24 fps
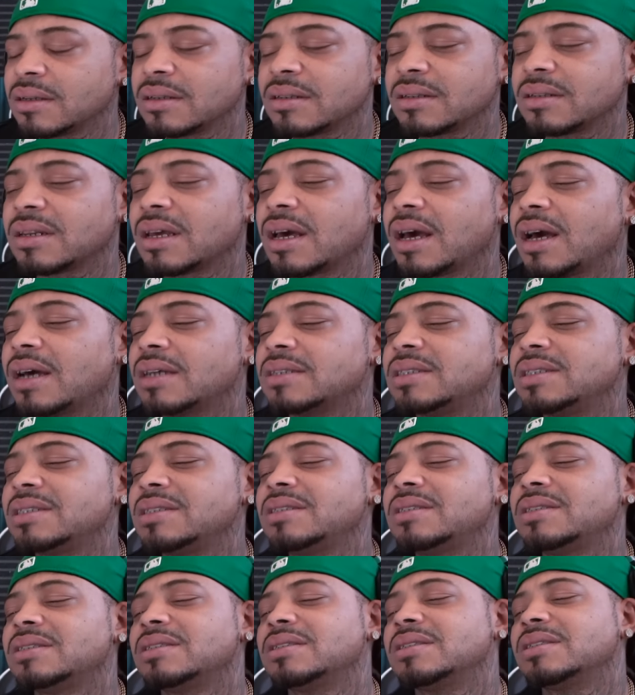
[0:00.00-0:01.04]
Nah, she
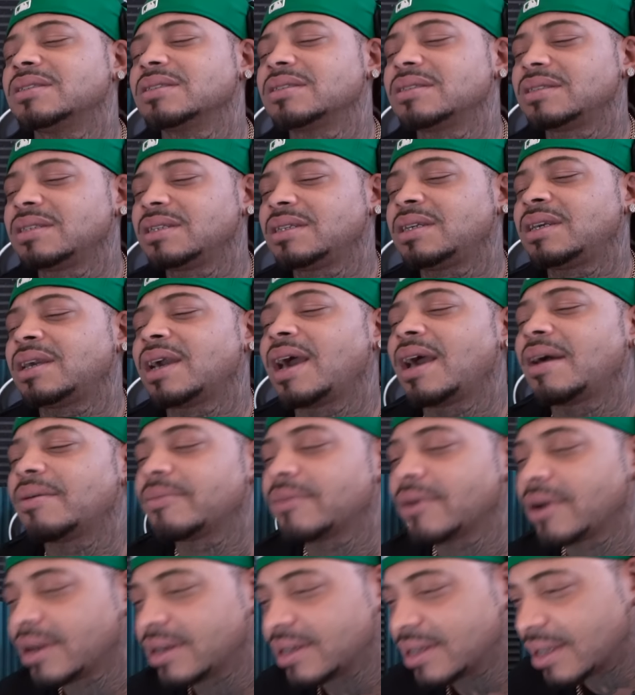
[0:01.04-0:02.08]
just she cab
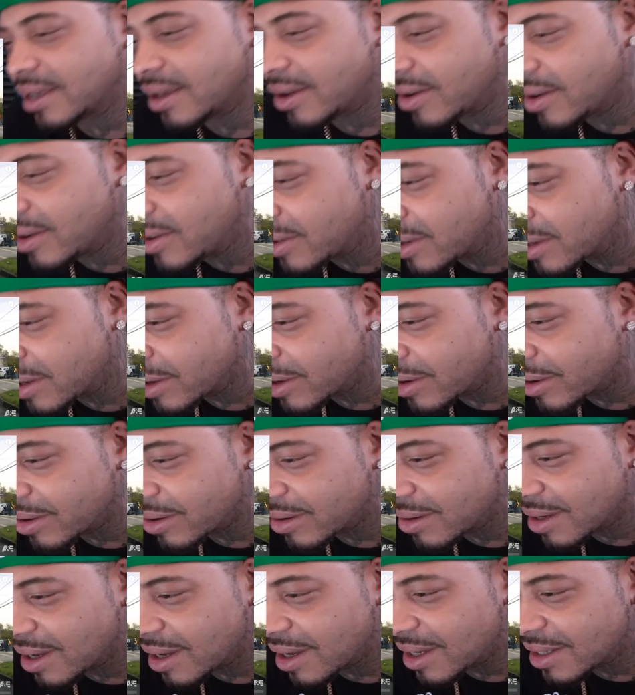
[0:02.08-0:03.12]
right now. Hold
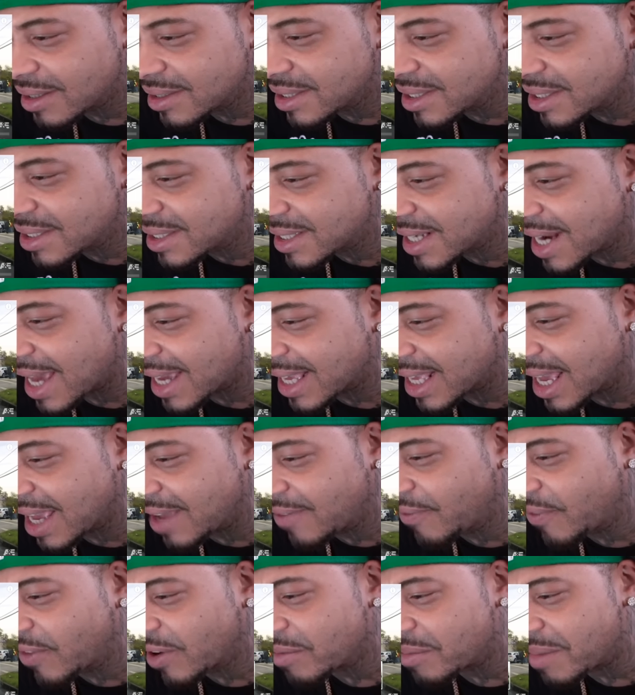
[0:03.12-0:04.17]
on. She said I
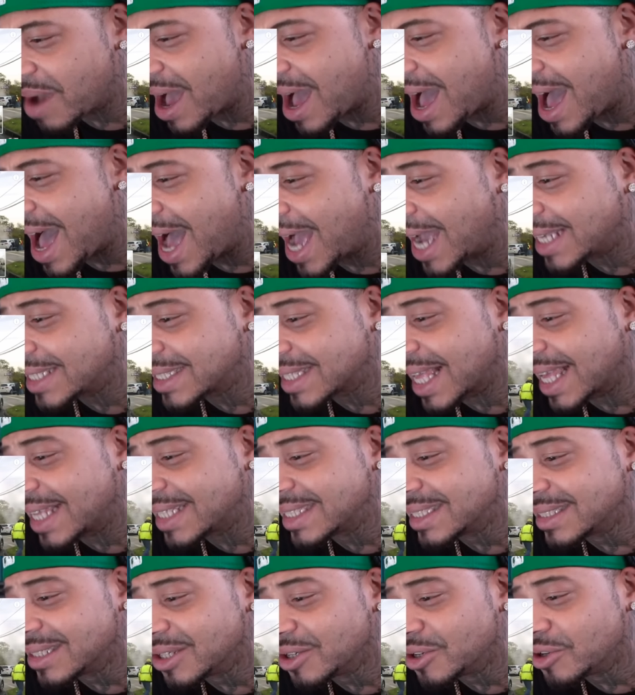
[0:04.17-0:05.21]
can't feel my eyes.
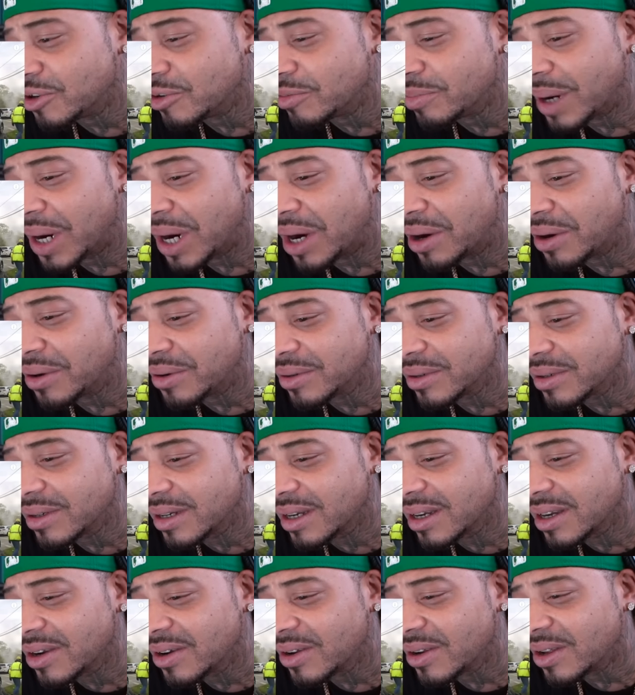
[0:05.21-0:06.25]
That's no,
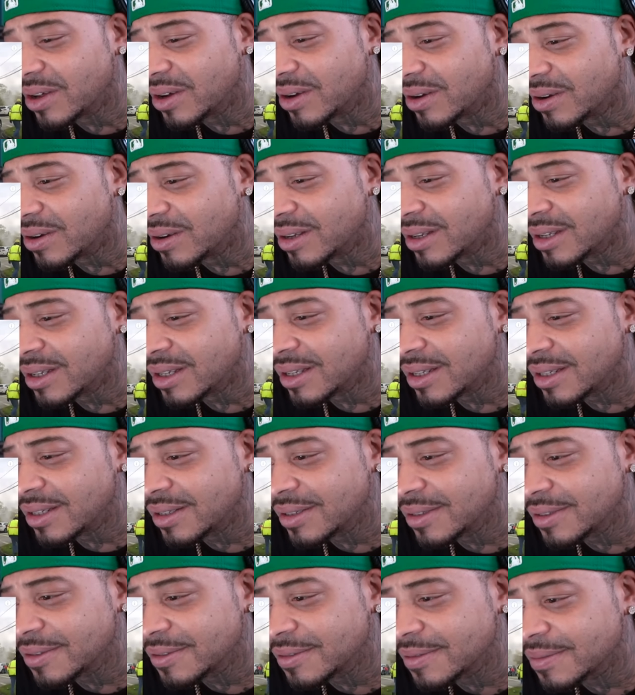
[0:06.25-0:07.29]
bro. Hold on. Help
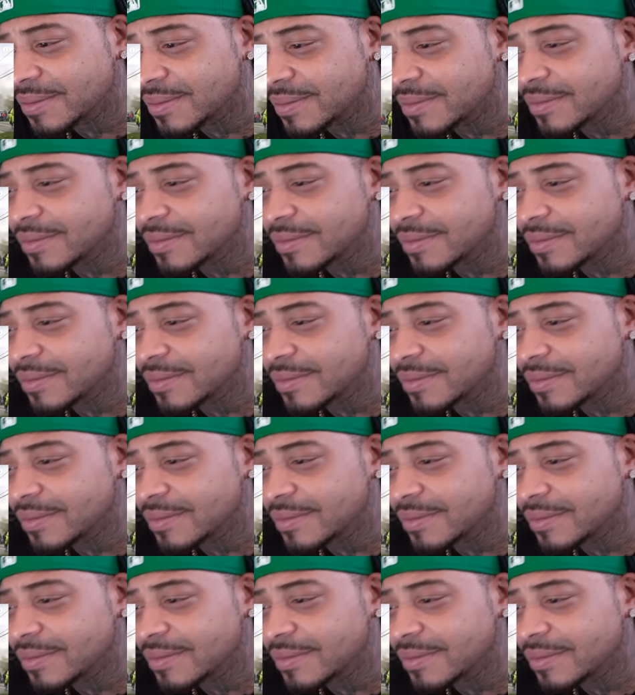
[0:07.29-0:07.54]
them get out.